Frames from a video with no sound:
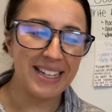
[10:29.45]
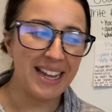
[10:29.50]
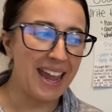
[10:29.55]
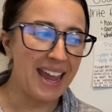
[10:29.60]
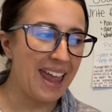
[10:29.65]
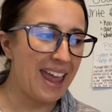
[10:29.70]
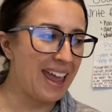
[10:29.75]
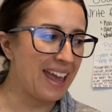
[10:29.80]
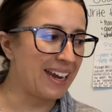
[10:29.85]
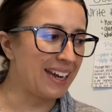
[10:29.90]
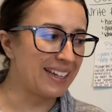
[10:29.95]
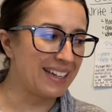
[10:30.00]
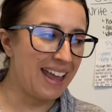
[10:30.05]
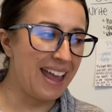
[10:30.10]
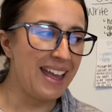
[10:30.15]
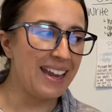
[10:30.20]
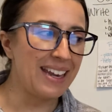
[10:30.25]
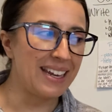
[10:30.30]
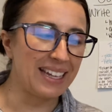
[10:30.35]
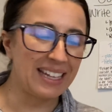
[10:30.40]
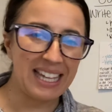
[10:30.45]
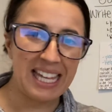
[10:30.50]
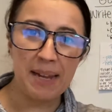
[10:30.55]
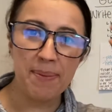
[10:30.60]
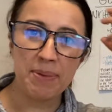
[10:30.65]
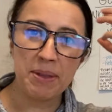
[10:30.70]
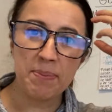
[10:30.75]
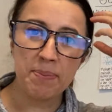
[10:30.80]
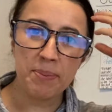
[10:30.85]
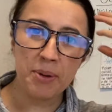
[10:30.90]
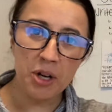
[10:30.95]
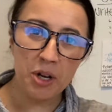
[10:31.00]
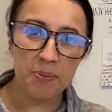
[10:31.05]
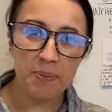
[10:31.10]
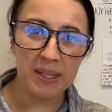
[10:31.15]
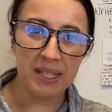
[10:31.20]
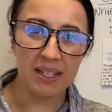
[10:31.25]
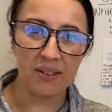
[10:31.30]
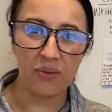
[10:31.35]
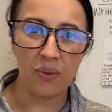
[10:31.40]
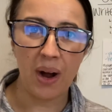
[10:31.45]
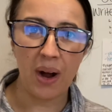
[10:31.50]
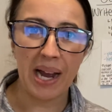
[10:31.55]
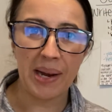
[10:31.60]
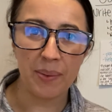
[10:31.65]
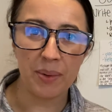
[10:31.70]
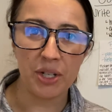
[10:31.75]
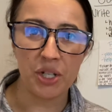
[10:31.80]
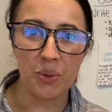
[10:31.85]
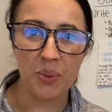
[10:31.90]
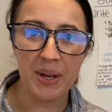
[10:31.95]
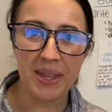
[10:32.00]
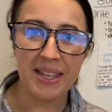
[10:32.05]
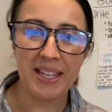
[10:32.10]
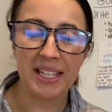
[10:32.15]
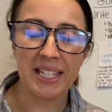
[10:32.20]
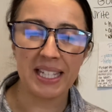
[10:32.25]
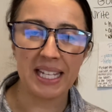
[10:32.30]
And again, keep the purpose of why we're doing this